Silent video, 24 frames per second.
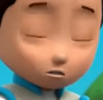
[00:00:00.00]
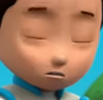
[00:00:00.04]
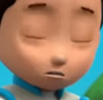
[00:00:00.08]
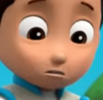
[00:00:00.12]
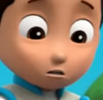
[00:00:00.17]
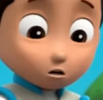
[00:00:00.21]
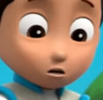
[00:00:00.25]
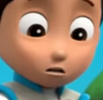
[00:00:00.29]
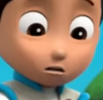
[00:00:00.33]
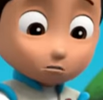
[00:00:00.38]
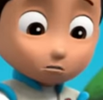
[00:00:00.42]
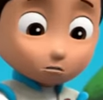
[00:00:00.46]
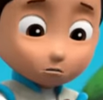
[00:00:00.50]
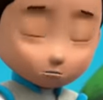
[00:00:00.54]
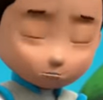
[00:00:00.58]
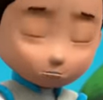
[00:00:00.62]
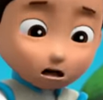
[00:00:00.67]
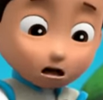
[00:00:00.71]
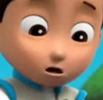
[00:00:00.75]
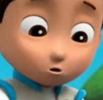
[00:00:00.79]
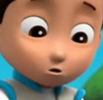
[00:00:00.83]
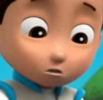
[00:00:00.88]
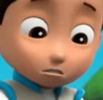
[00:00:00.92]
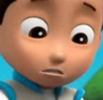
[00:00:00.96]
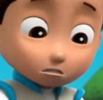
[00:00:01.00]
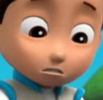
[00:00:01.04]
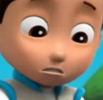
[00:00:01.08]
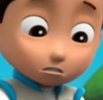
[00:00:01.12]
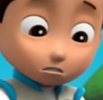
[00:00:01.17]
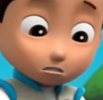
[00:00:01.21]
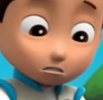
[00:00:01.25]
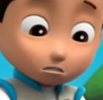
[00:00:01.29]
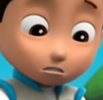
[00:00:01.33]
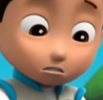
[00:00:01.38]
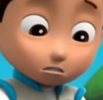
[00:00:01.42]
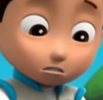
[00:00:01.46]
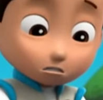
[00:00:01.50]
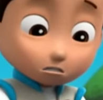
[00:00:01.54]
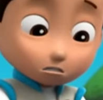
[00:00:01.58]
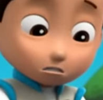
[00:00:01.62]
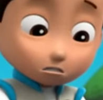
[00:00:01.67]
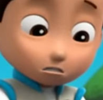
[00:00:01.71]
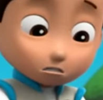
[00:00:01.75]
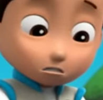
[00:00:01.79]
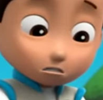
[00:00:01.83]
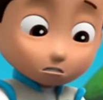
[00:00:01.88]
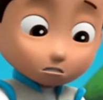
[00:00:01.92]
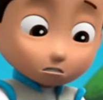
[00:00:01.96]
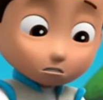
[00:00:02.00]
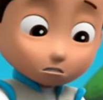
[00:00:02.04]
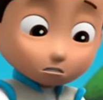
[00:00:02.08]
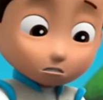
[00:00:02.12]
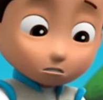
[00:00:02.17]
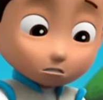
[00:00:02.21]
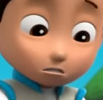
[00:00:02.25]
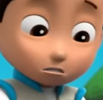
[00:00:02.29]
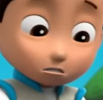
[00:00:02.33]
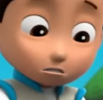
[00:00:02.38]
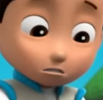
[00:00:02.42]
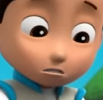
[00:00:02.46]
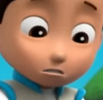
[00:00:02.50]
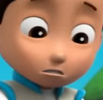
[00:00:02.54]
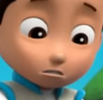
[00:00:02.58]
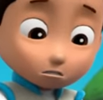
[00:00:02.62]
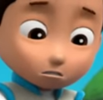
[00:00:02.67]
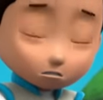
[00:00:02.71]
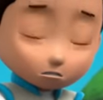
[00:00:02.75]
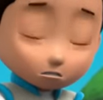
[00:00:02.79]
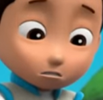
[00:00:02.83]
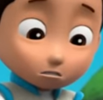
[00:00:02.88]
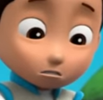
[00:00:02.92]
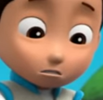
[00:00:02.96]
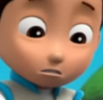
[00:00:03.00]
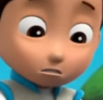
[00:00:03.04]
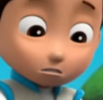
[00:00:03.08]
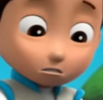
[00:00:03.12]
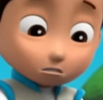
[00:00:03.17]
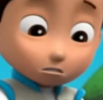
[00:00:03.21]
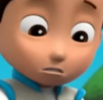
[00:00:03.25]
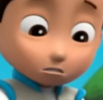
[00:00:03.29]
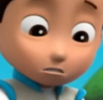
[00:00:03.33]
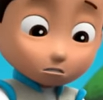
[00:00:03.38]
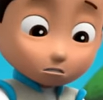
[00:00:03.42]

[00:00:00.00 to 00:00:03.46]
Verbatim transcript: you're in a boat? Well, Not exactly.